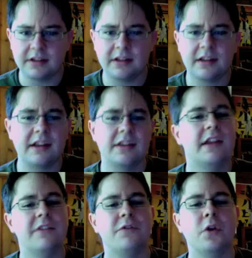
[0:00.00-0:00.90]

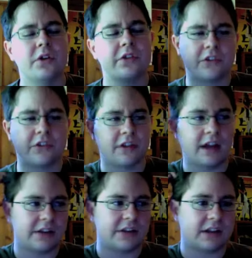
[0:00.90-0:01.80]
it focuses a
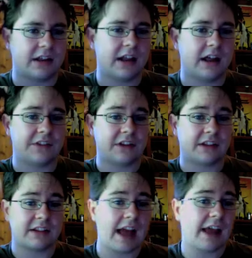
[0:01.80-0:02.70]
lot of on
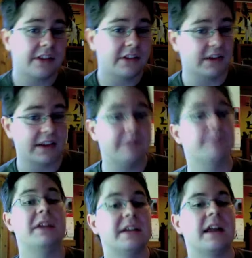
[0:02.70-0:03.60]
the
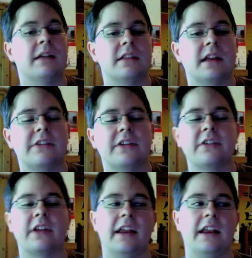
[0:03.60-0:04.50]
big time classics
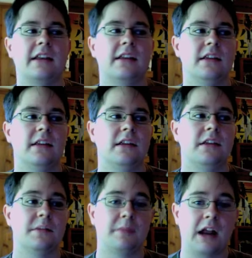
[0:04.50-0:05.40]
and
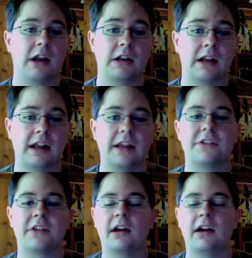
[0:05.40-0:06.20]
the modern guys.